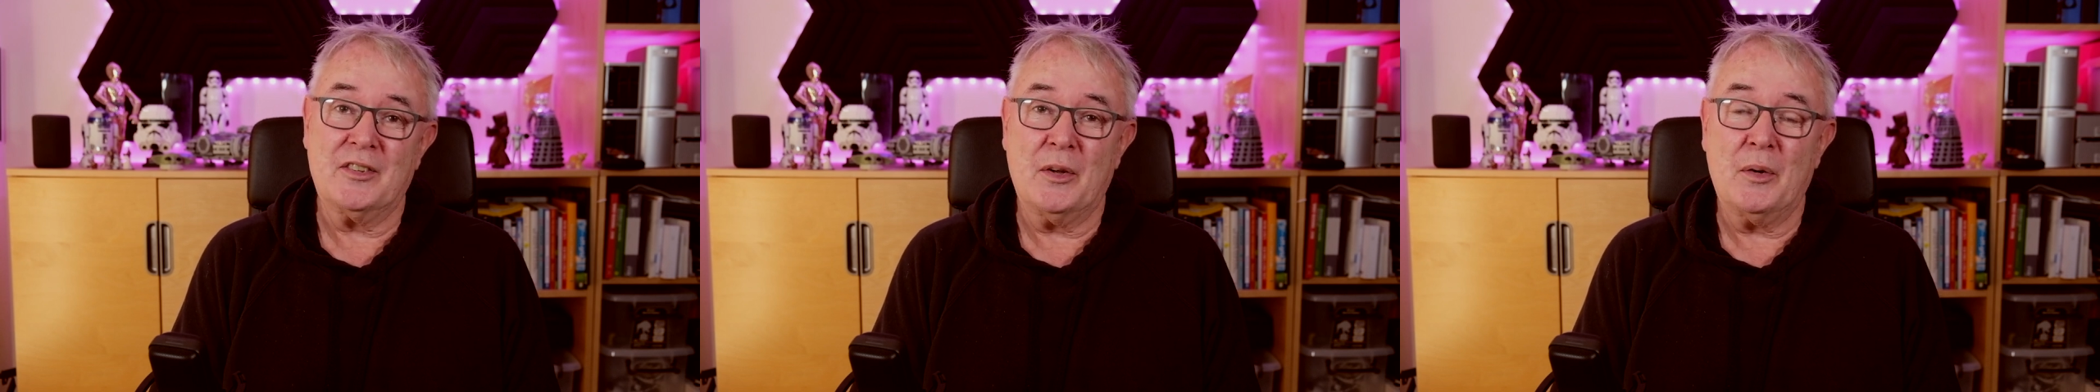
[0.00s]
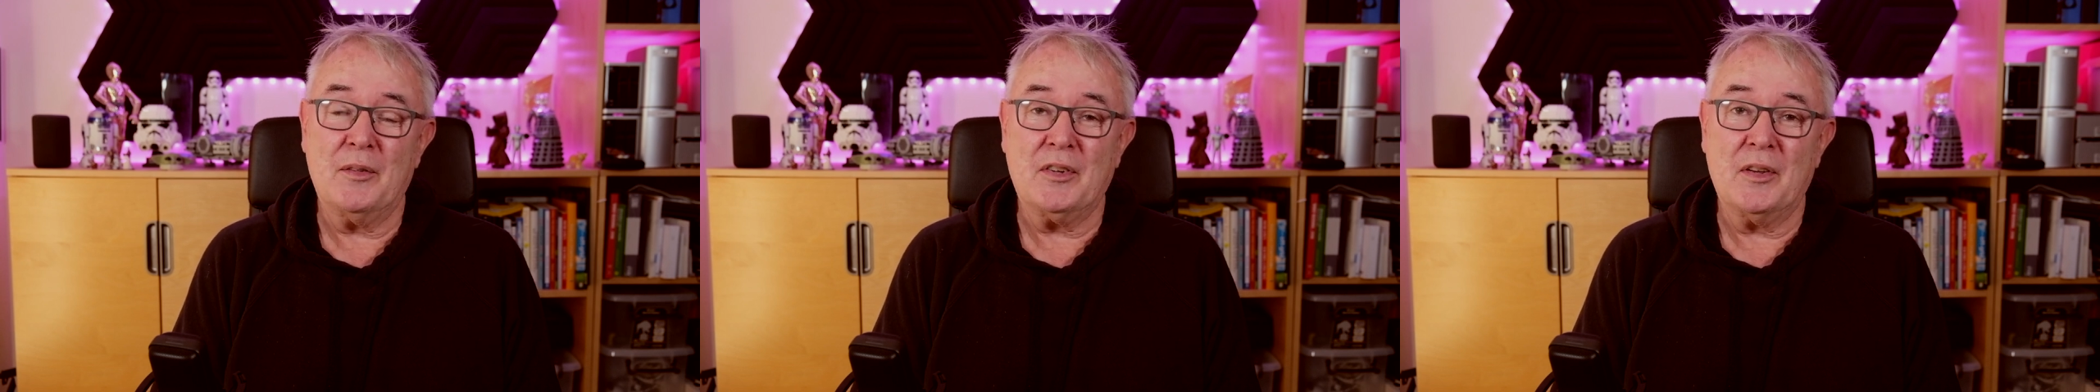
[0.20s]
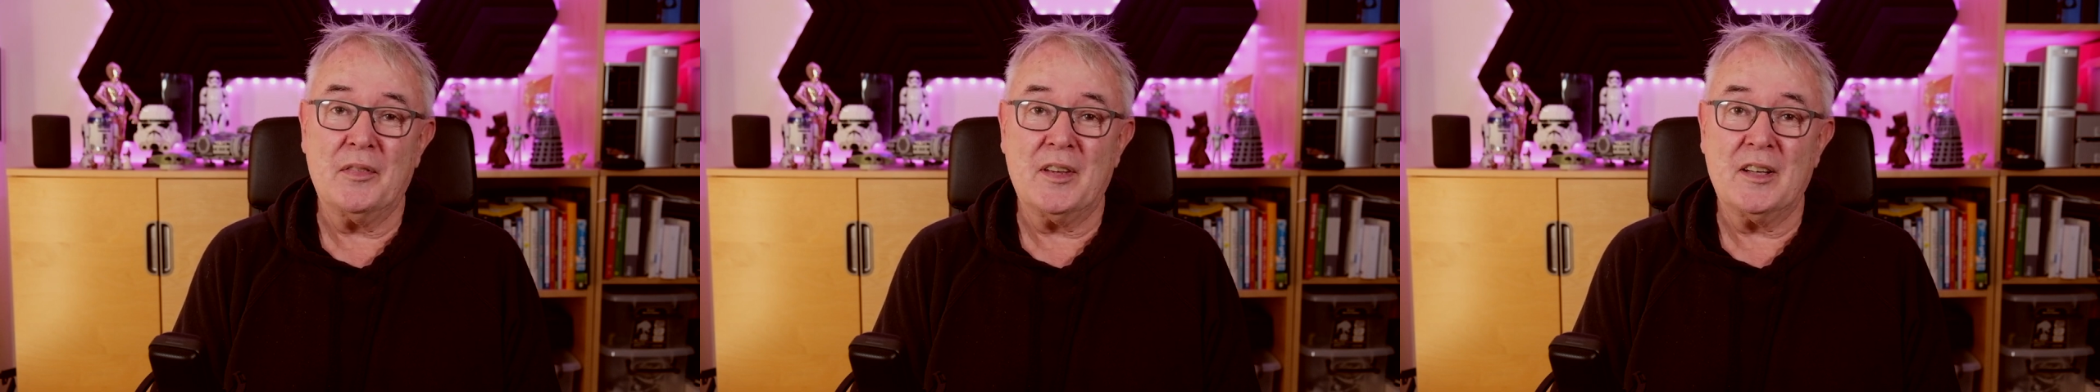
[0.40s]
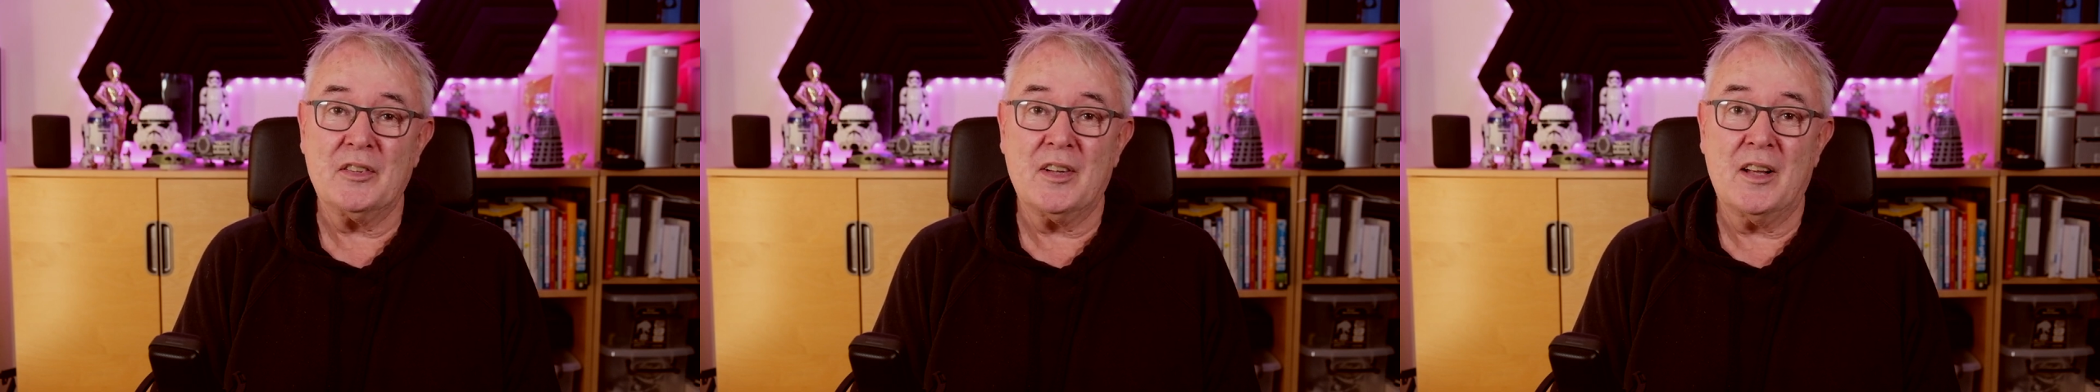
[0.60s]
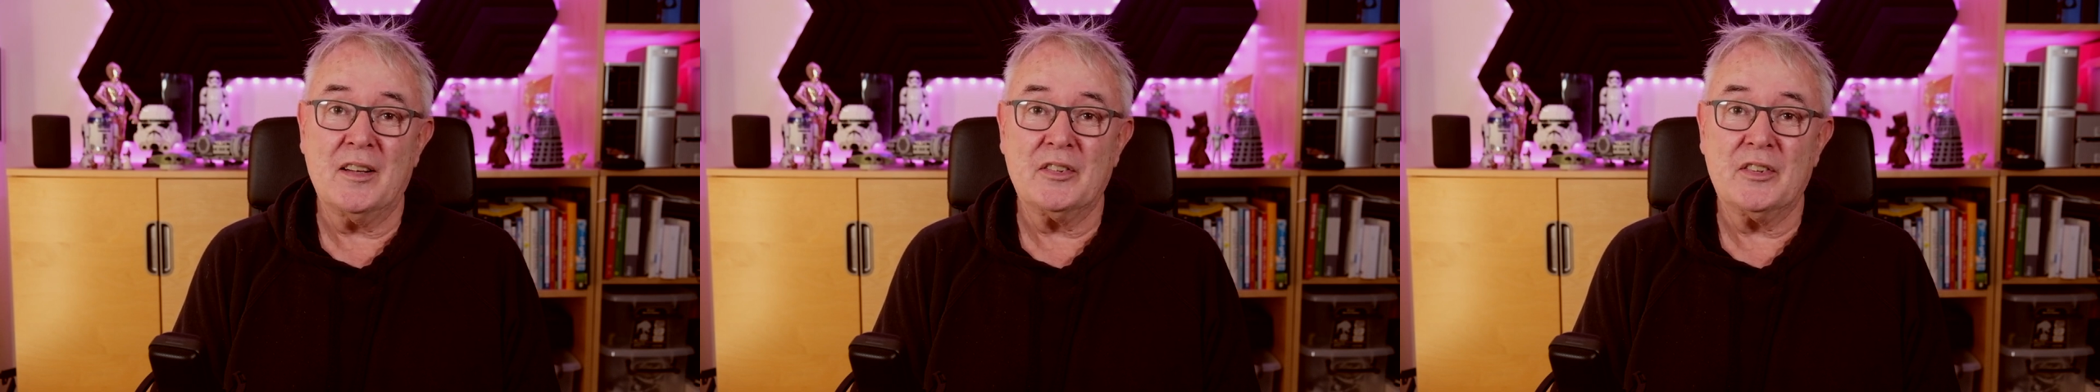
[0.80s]
So I've done
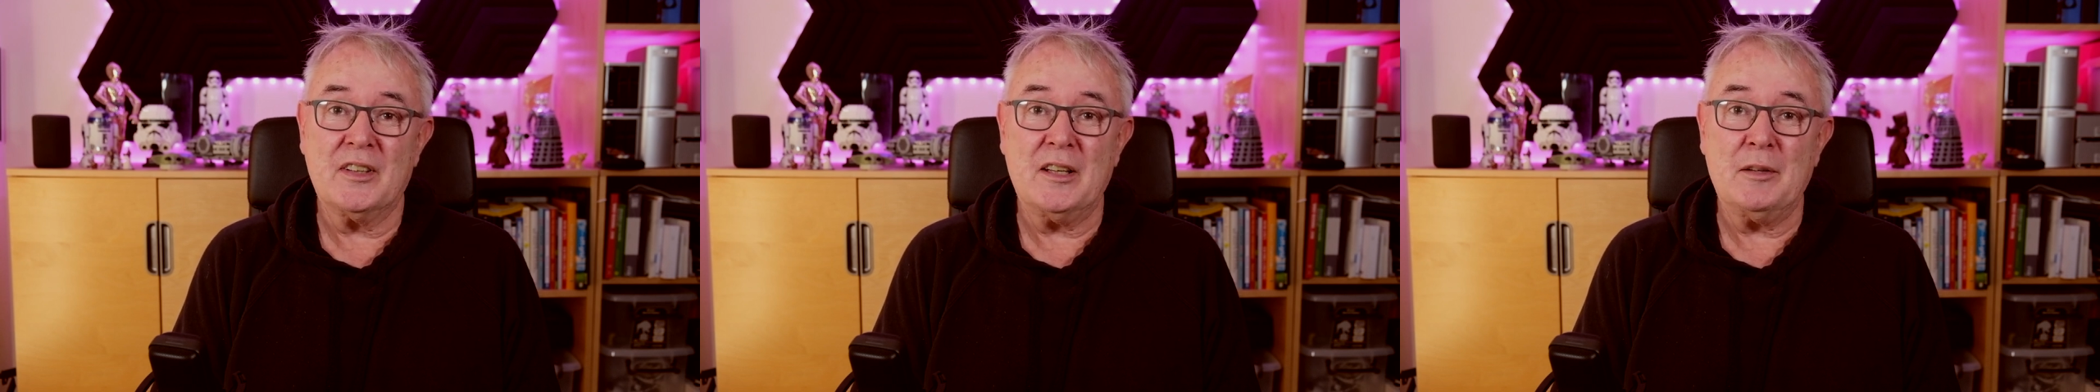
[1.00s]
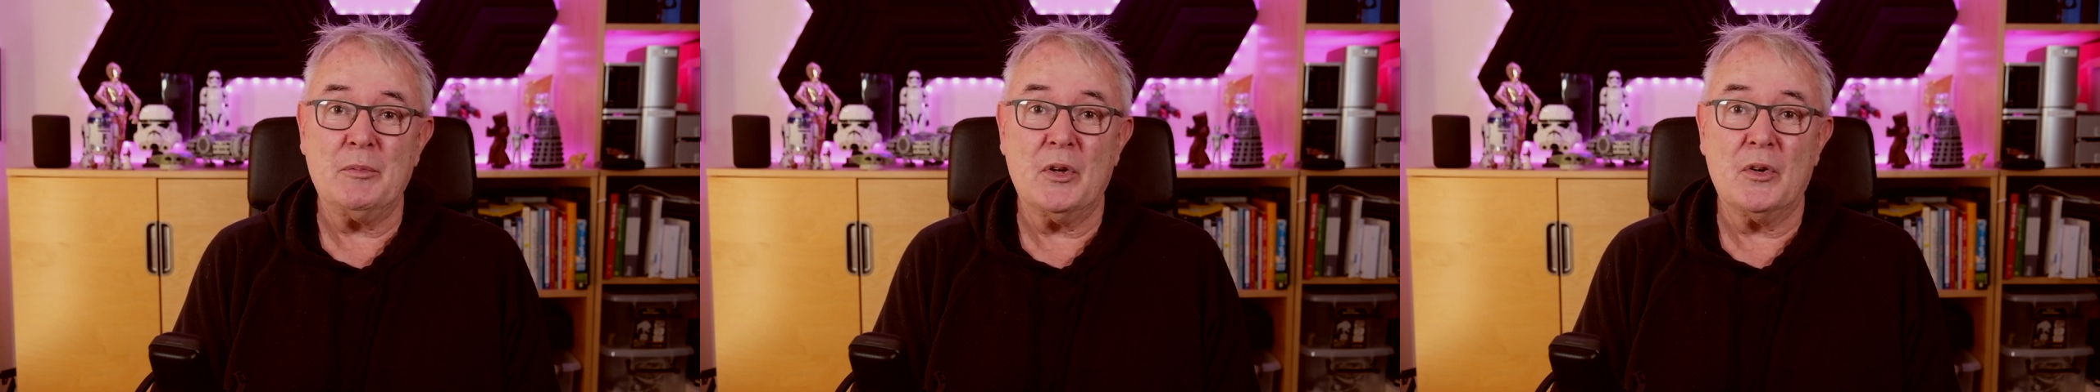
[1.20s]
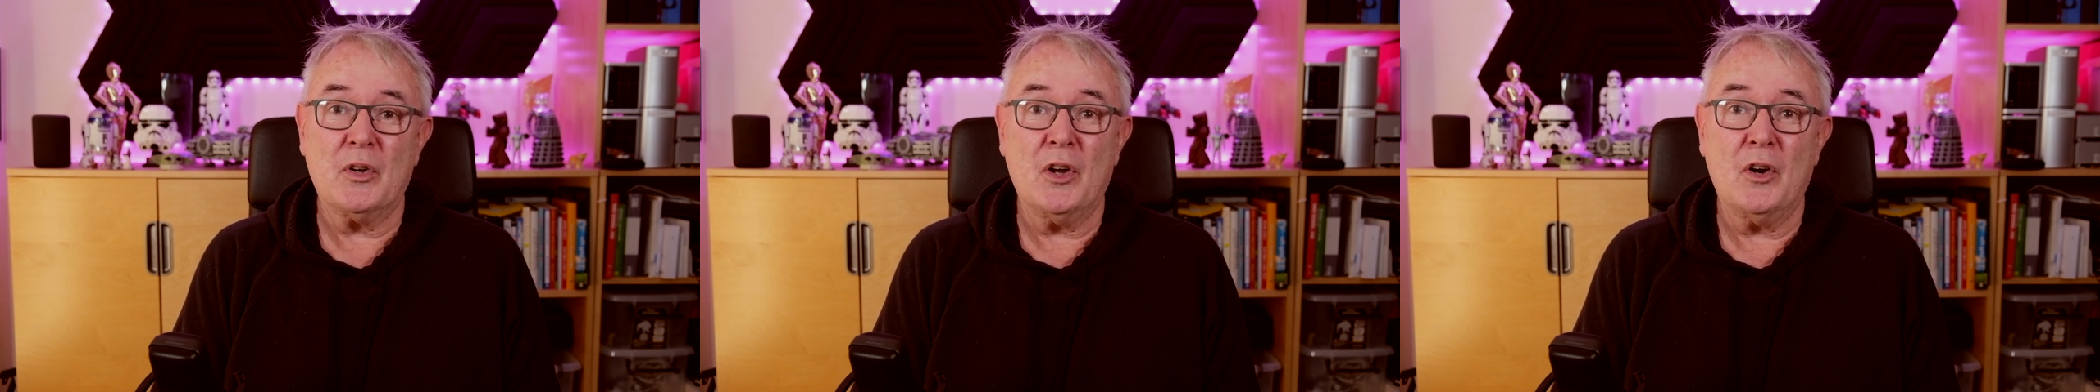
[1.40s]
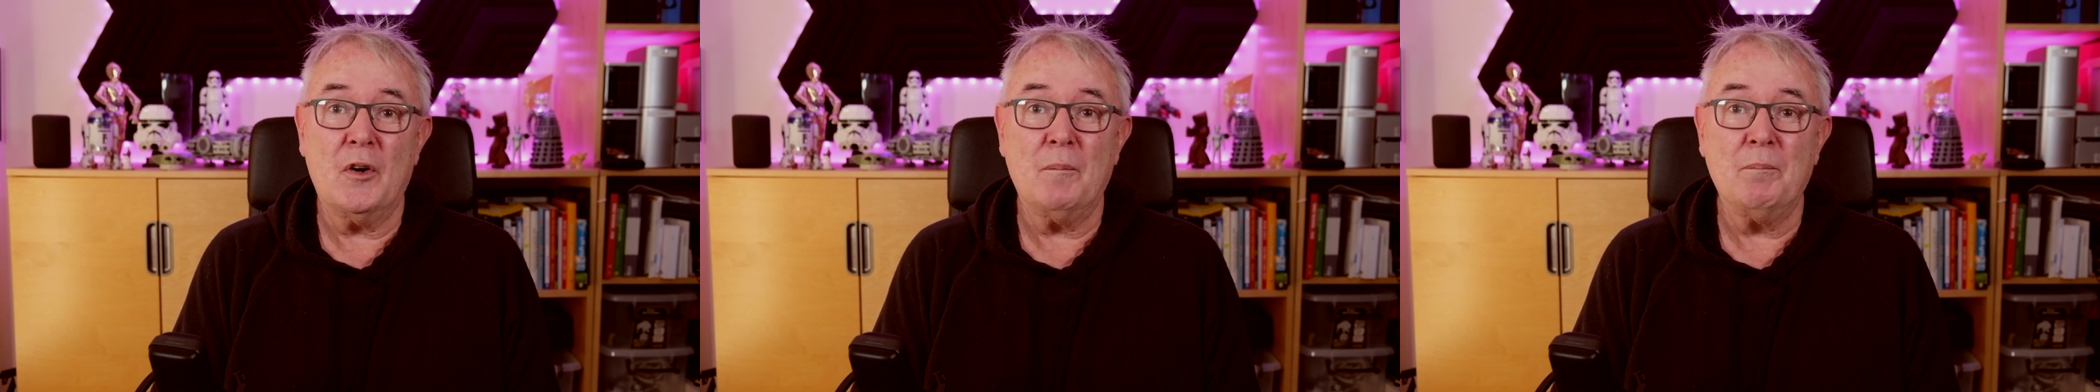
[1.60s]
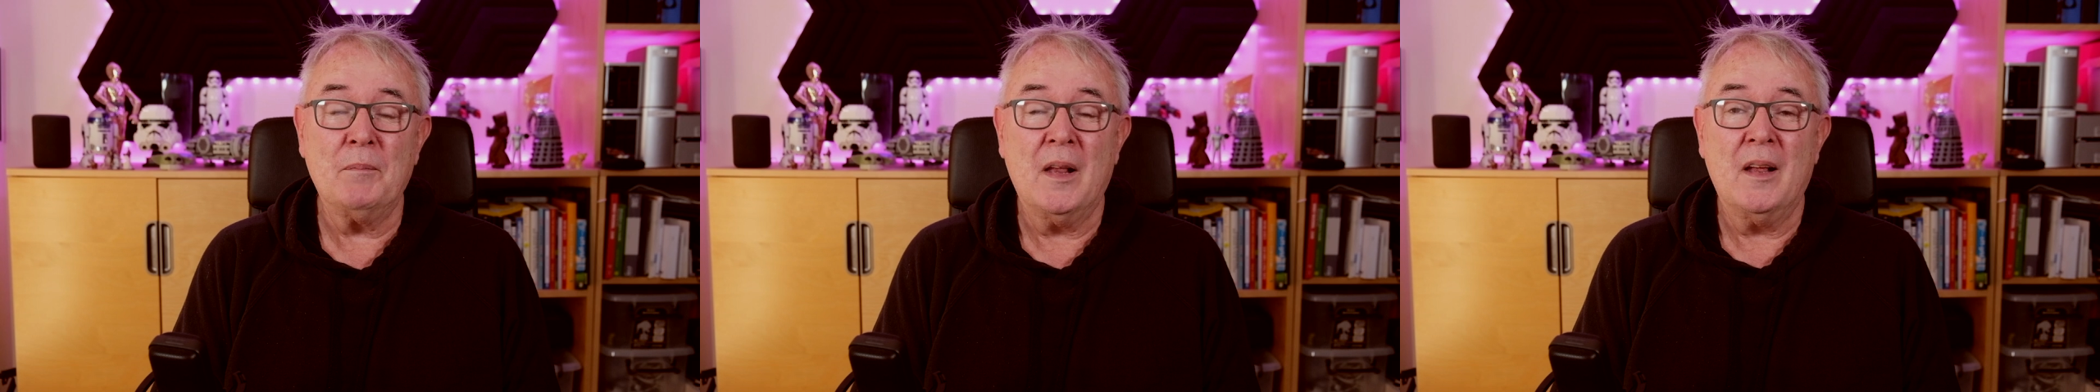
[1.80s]
things like
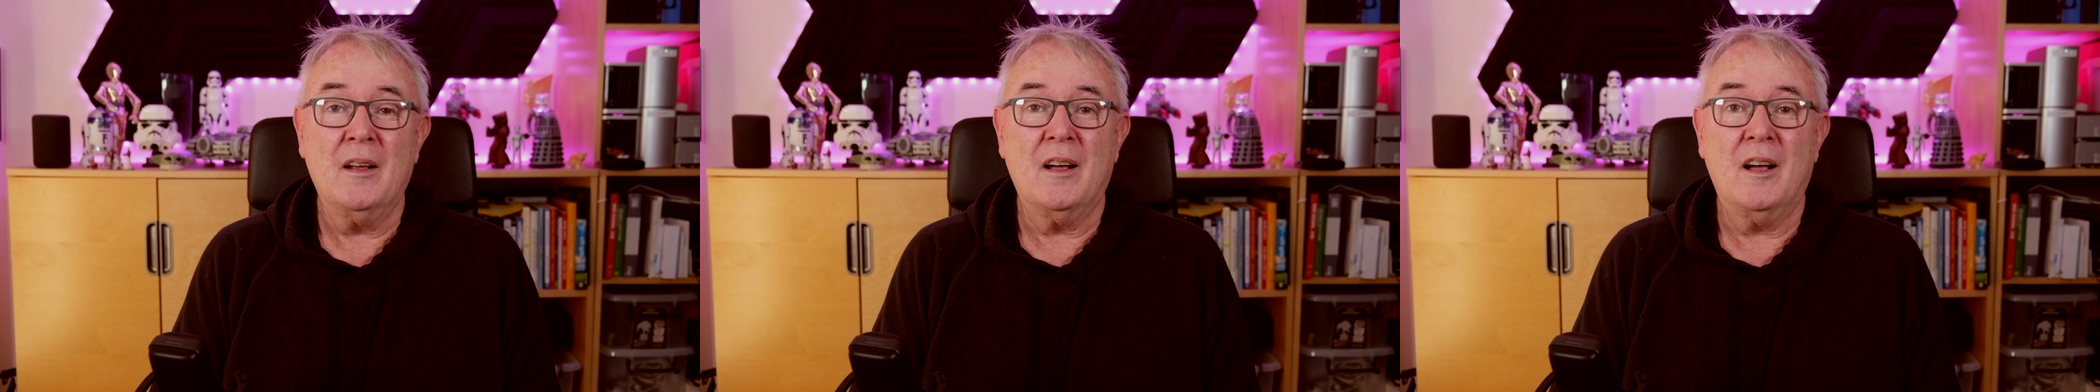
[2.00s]
Sadeem.com.